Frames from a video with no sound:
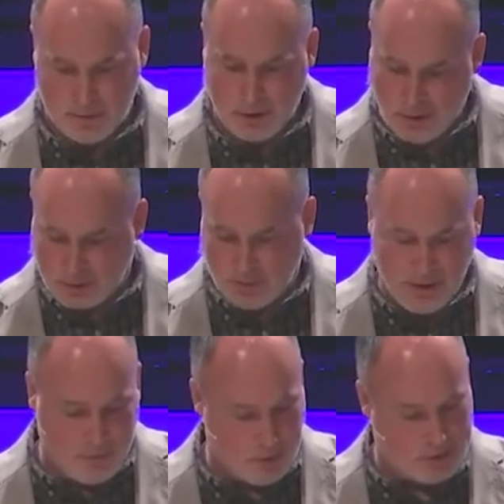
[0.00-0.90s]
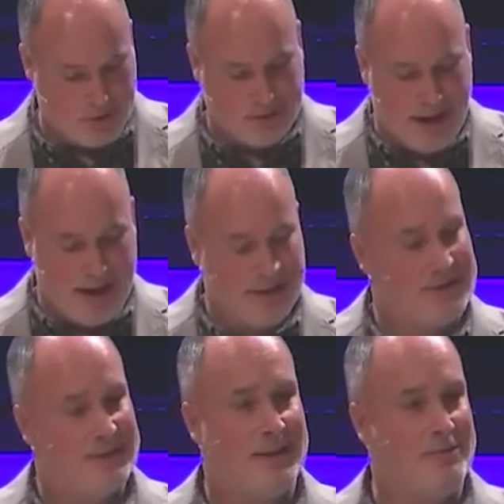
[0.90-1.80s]
So ultimately in verses 9
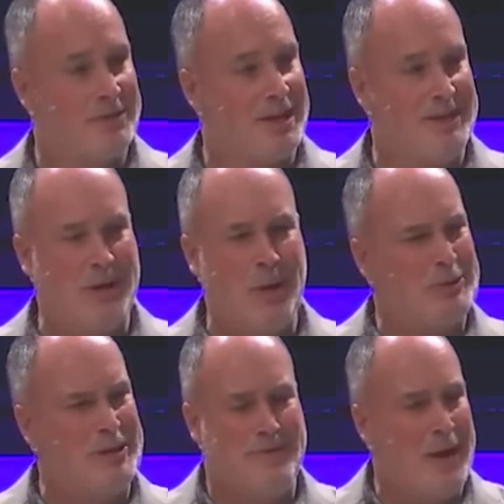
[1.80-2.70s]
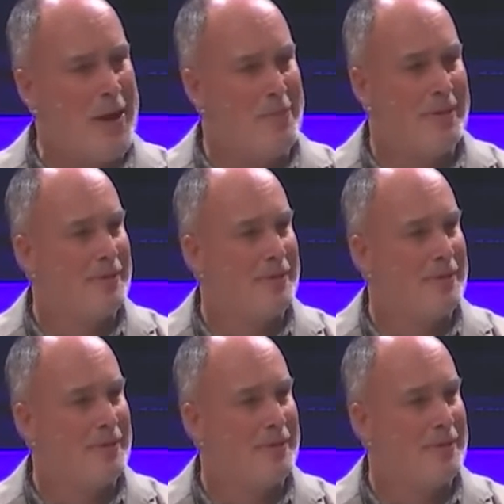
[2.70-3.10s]
and 10, he would say, don't give up.